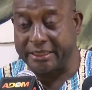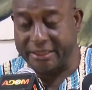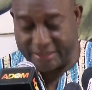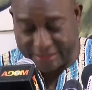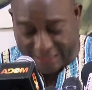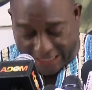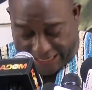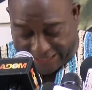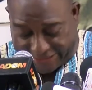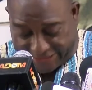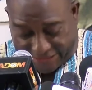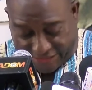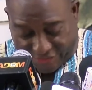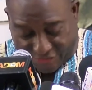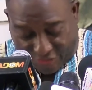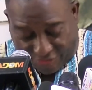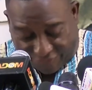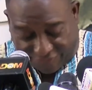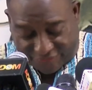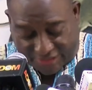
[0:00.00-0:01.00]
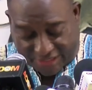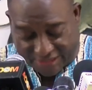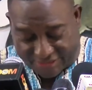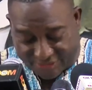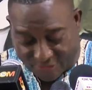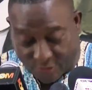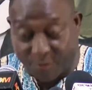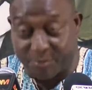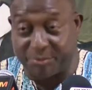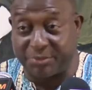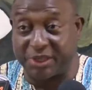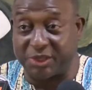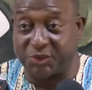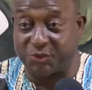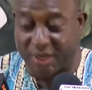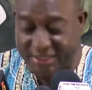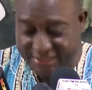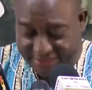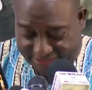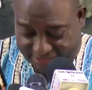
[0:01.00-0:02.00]
the heading Governance on page
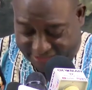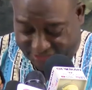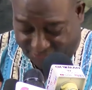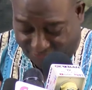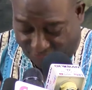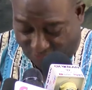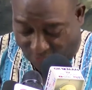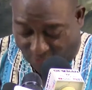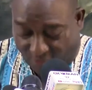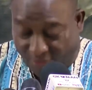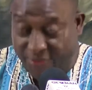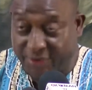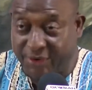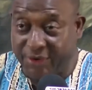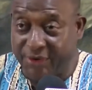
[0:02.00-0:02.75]
164